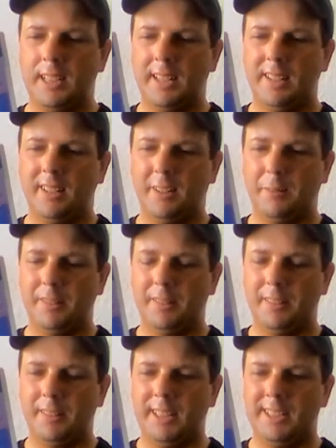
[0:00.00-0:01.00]
And
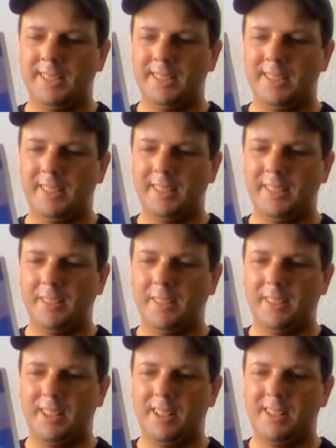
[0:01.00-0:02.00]
next, the
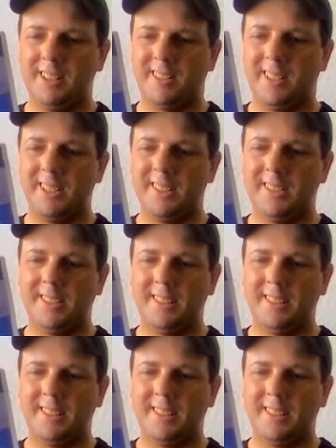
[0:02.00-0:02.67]
other cartoon,